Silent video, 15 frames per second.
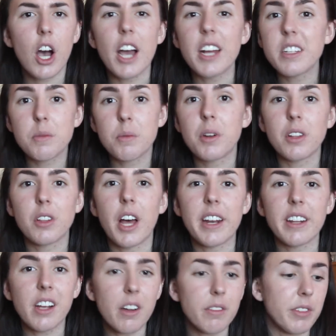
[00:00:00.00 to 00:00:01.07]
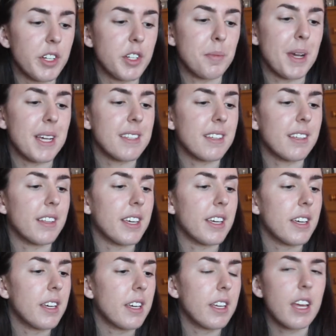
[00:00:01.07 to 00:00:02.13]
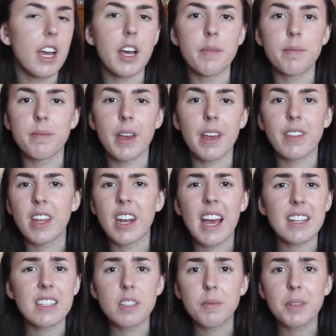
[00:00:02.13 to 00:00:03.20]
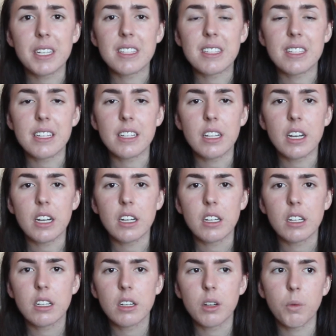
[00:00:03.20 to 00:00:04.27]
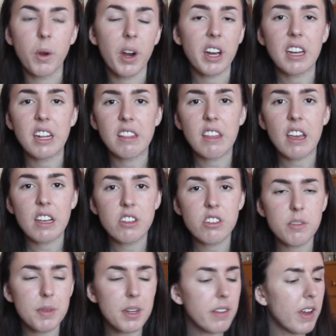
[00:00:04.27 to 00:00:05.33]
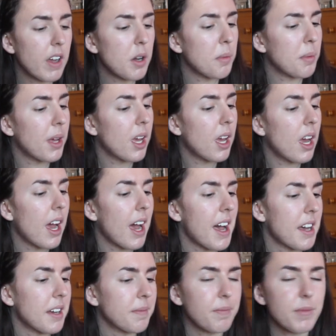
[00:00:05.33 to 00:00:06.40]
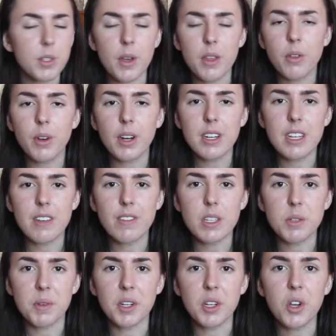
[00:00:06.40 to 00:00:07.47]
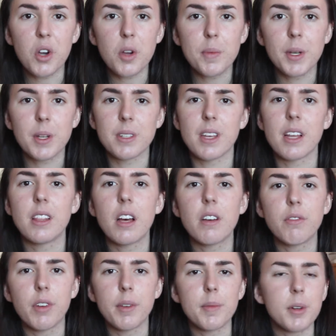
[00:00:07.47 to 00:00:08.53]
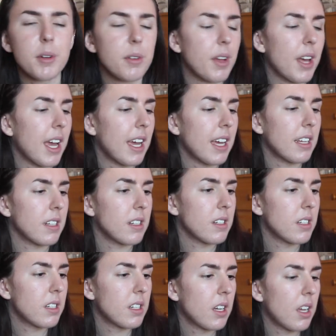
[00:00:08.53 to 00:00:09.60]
I just want a lighter coverage basically um, and then add some concealer where I need the extra bit of help. Um, so I thought I'd give this one a go because I love Rimmel and